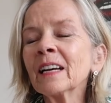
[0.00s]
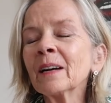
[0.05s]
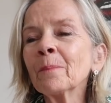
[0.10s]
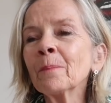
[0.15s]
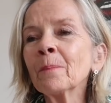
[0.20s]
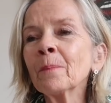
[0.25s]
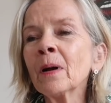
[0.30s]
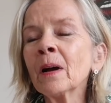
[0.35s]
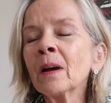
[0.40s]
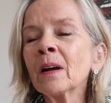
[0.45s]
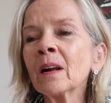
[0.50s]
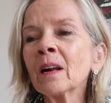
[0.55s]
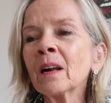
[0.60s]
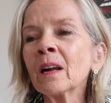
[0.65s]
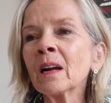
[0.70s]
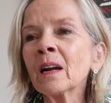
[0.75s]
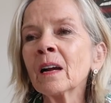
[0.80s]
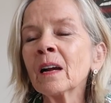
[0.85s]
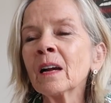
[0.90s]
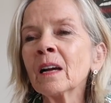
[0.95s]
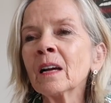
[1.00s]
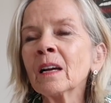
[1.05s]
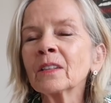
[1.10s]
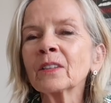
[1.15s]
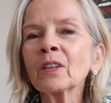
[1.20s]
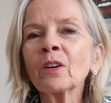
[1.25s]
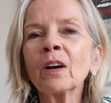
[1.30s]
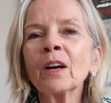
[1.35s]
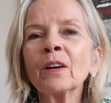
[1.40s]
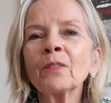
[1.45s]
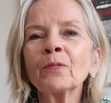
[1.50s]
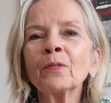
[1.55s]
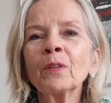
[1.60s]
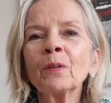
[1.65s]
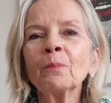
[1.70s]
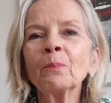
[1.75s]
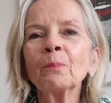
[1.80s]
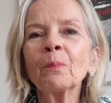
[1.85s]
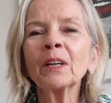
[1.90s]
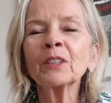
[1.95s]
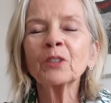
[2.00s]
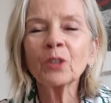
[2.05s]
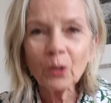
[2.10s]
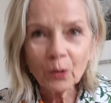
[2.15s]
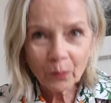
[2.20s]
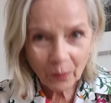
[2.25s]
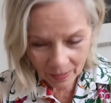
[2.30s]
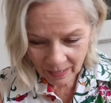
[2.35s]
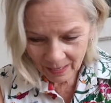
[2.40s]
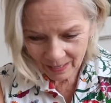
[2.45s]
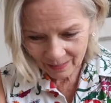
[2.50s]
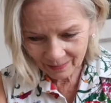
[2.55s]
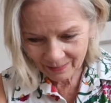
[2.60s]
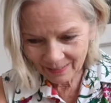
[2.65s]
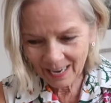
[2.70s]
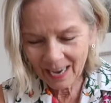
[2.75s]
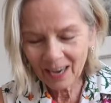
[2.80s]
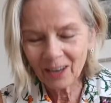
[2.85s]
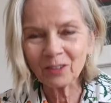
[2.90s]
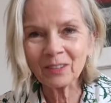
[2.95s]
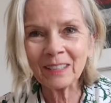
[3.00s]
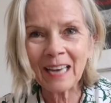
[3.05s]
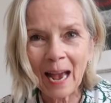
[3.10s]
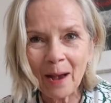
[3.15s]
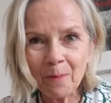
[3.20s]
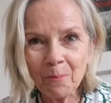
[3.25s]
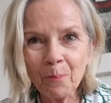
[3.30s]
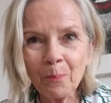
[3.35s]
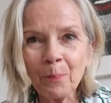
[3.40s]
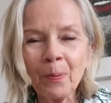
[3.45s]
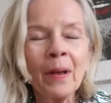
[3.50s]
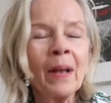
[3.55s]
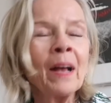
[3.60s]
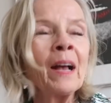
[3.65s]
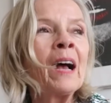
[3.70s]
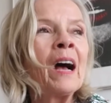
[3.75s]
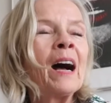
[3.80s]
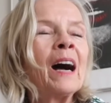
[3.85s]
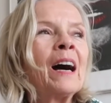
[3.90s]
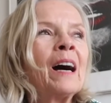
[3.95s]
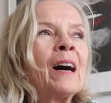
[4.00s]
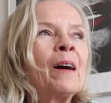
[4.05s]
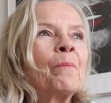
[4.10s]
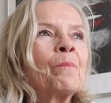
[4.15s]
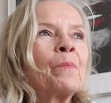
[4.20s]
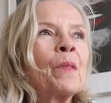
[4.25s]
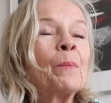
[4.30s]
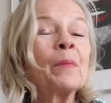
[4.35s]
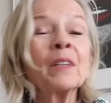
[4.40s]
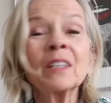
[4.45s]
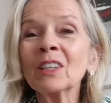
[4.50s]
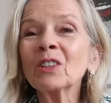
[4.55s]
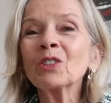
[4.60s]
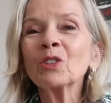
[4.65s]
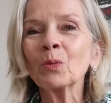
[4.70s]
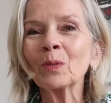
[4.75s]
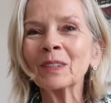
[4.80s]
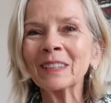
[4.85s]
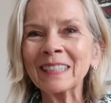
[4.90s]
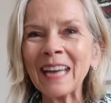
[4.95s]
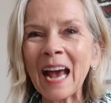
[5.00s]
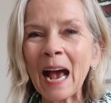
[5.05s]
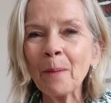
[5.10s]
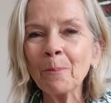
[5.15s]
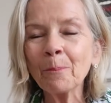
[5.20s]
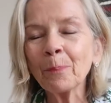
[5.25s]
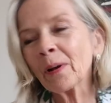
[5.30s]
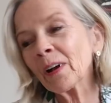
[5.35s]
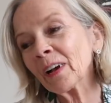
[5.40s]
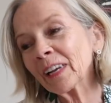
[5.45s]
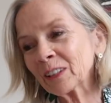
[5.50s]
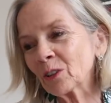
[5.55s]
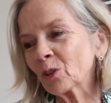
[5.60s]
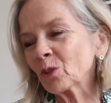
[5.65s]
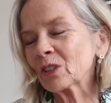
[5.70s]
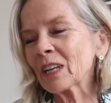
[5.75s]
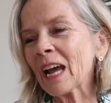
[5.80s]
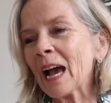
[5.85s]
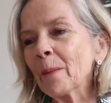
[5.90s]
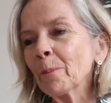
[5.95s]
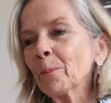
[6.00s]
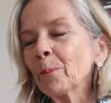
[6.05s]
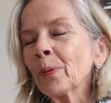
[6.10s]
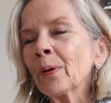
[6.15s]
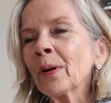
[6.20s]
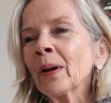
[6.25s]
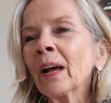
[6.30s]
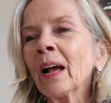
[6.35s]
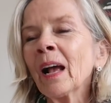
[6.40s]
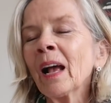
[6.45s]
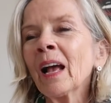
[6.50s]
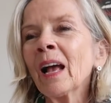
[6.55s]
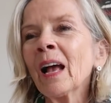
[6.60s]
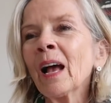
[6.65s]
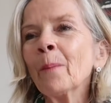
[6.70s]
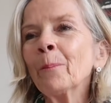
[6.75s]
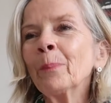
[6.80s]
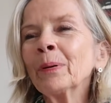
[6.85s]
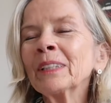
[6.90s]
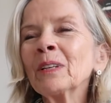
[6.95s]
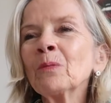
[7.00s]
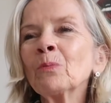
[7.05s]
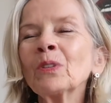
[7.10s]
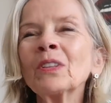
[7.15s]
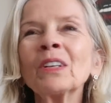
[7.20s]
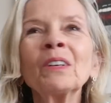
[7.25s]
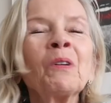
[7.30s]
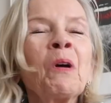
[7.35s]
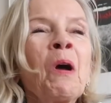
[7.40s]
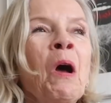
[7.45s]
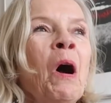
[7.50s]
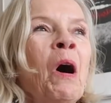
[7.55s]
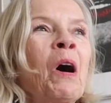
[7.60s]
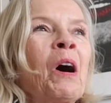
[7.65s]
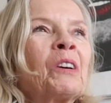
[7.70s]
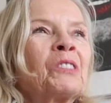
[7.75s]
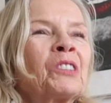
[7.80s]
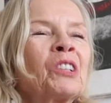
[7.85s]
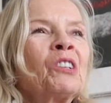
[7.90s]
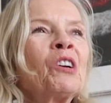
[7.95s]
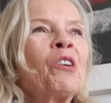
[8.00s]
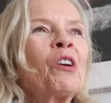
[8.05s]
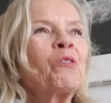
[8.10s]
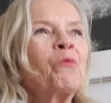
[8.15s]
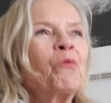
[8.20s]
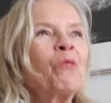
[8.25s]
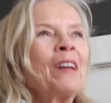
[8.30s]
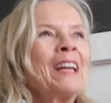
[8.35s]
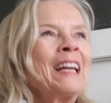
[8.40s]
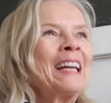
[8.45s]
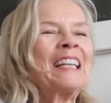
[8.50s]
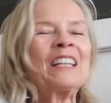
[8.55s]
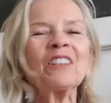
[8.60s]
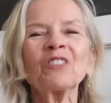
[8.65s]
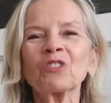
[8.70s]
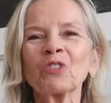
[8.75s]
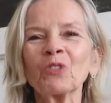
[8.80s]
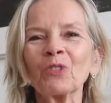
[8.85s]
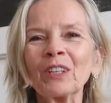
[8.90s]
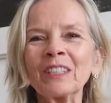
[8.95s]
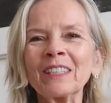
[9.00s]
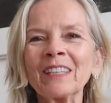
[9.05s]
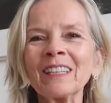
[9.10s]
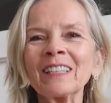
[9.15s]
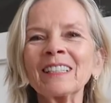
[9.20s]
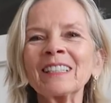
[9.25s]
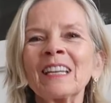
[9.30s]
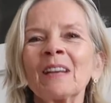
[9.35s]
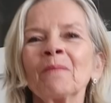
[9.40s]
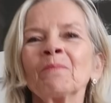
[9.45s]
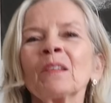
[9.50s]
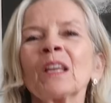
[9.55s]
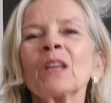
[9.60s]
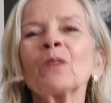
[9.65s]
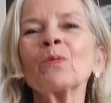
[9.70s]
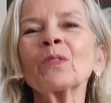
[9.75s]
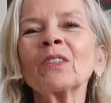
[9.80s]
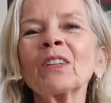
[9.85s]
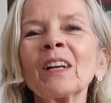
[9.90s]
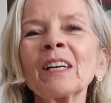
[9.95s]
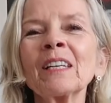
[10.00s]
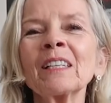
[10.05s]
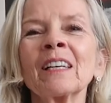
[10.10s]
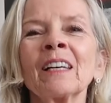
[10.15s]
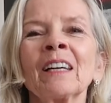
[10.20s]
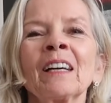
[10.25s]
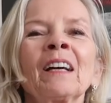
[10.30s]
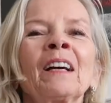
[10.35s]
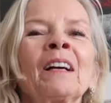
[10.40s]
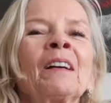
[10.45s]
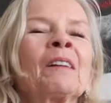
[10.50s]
um, so I've my duvet is now damp. Um, Matilda was damp. I got damp, but it was a. Do you know? I really enjoyed it. It was like